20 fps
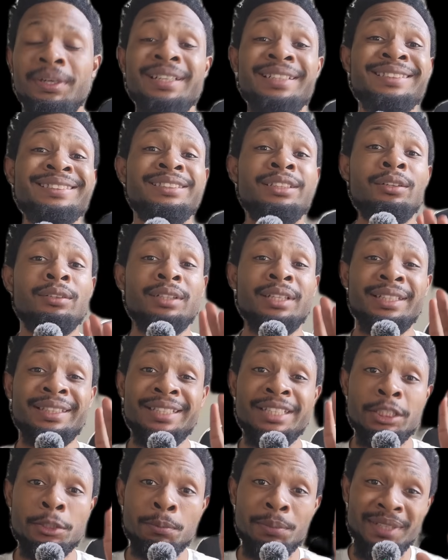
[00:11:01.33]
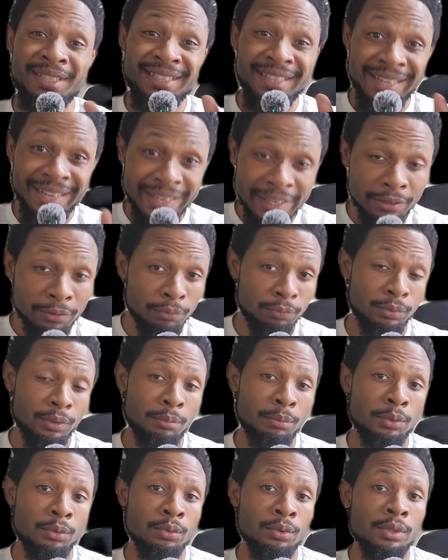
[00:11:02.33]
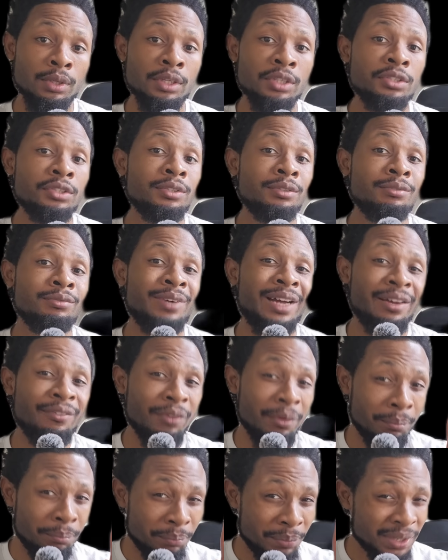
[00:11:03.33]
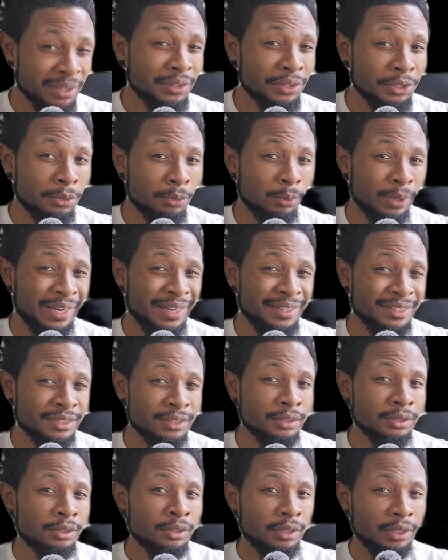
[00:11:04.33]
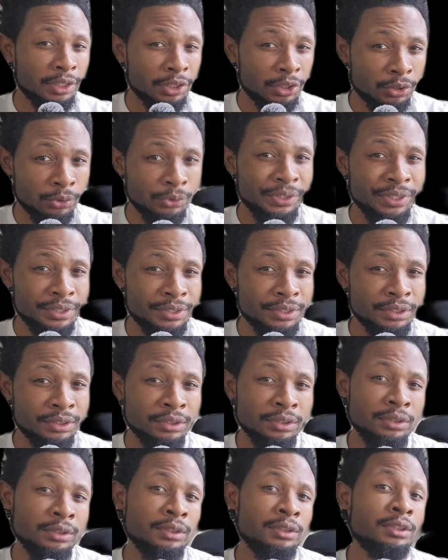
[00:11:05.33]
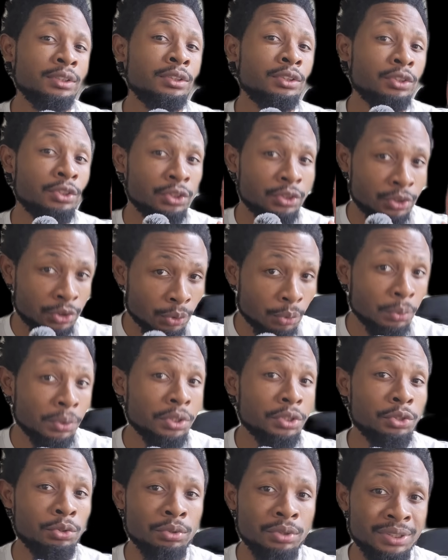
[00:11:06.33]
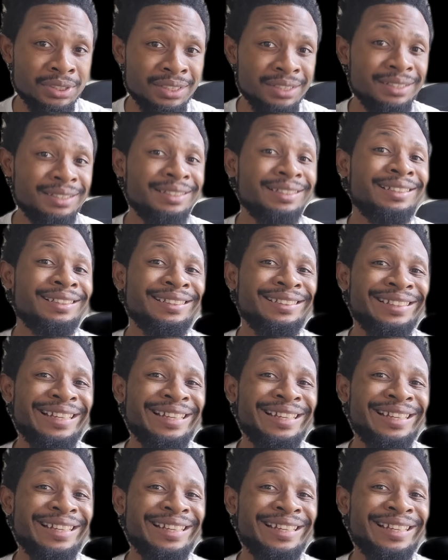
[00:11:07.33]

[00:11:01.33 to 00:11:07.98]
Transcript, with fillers: But don't let this be hidden from you because survivability rates increase as soon as you see it.